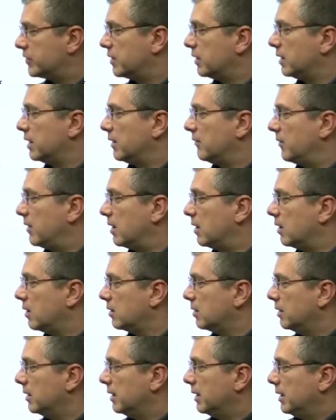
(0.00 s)
A turtle
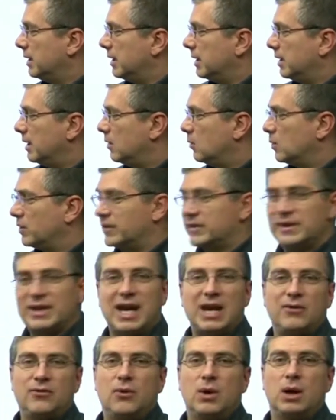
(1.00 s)
used to live
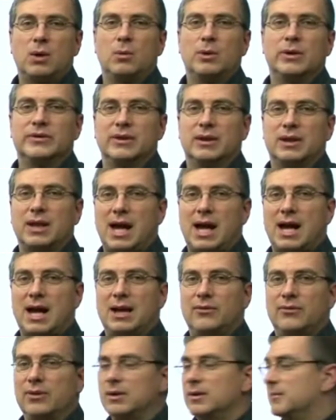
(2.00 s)
here. If
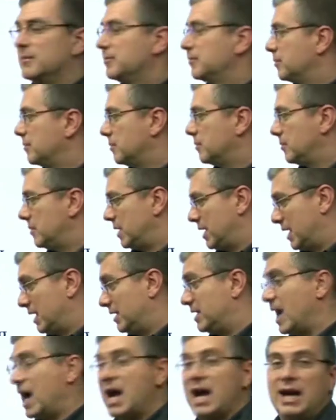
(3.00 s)
the safe was
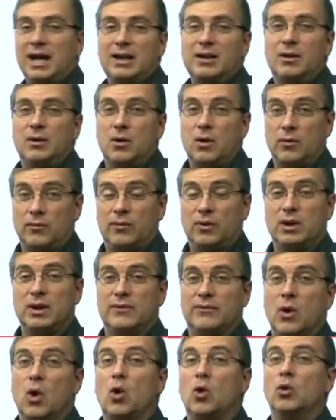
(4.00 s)
alive,
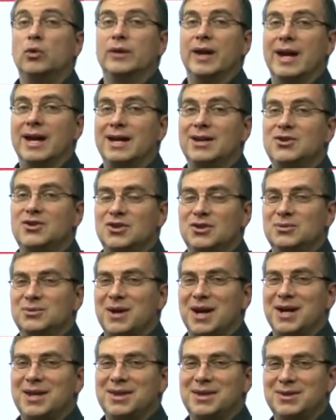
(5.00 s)
it's die of
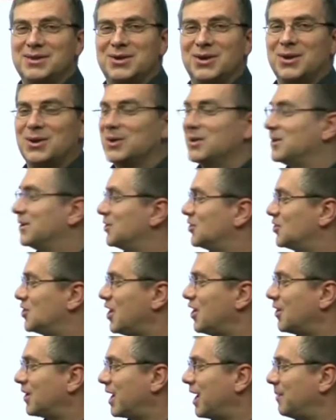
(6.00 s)
old
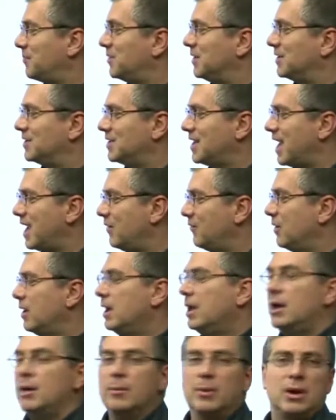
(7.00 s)
days.
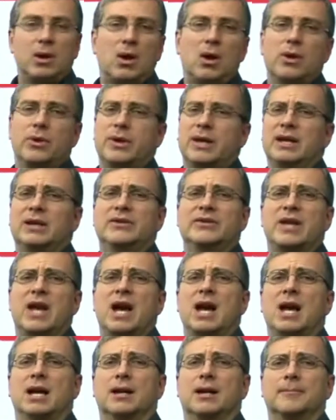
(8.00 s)
The couple
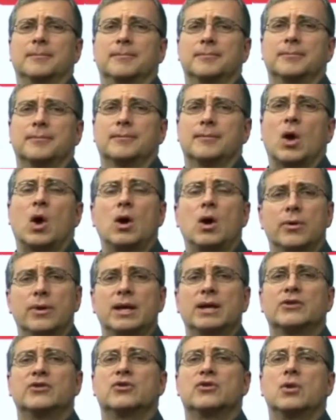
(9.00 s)
safe, the old
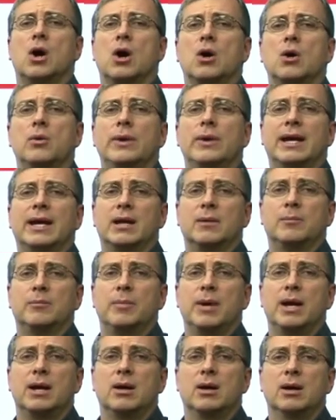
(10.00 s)
thing that die.
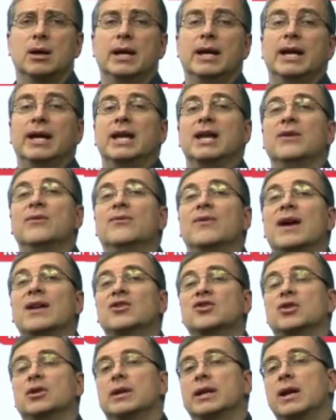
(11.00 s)
Old thing grows,
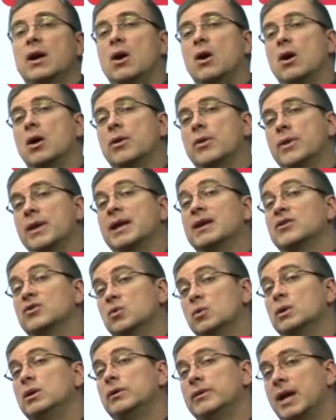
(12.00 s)
they get
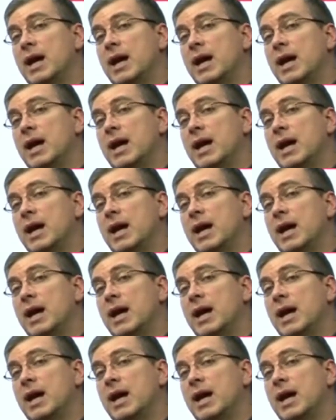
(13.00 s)
bigger.